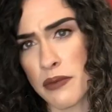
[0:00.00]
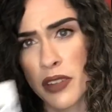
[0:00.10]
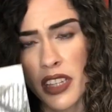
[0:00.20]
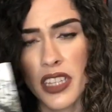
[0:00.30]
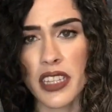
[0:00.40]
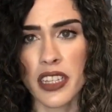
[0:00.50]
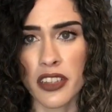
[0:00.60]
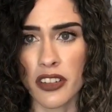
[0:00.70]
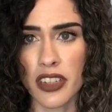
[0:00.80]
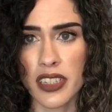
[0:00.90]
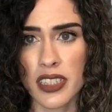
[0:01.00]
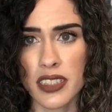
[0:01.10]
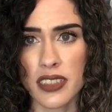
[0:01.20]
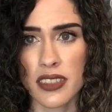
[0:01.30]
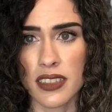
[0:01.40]
I'm really
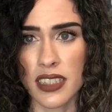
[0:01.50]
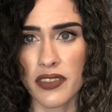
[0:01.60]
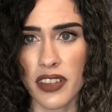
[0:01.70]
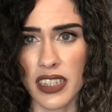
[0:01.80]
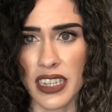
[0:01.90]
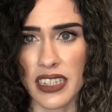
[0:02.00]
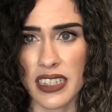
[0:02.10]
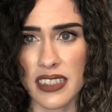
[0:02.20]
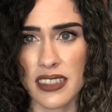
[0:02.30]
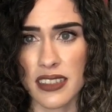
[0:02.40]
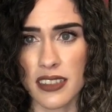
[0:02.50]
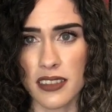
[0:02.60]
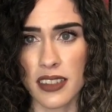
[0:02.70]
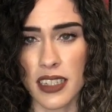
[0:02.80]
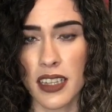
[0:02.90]
curious to see if I'll like this.
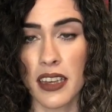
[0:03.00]
There's like,